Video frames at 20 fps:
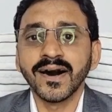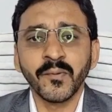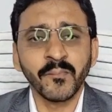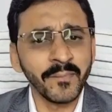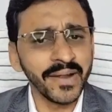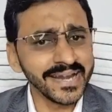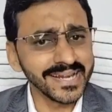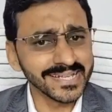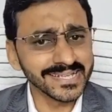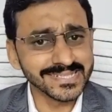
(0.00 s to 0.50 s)

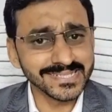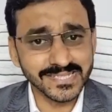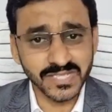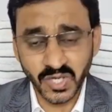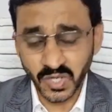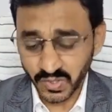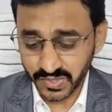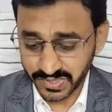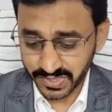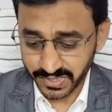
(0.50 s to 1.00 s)
metals,
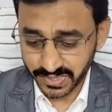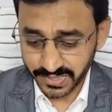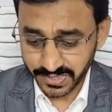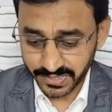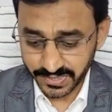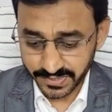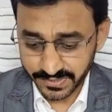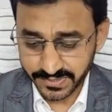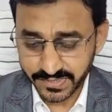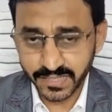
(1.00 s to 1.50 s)
or the
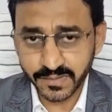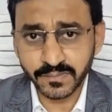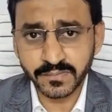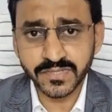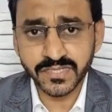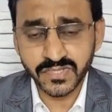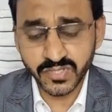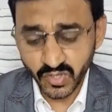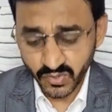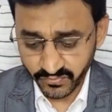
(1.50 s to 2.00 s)
some
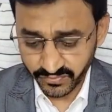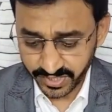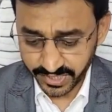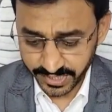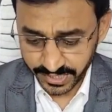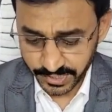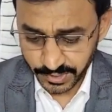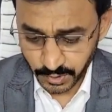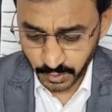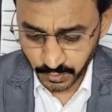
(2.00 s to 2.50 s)
soft
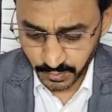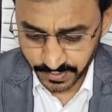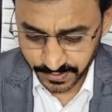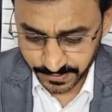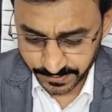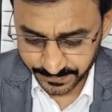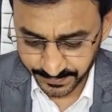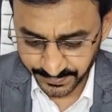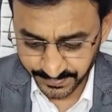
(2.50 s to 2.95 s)
tissues.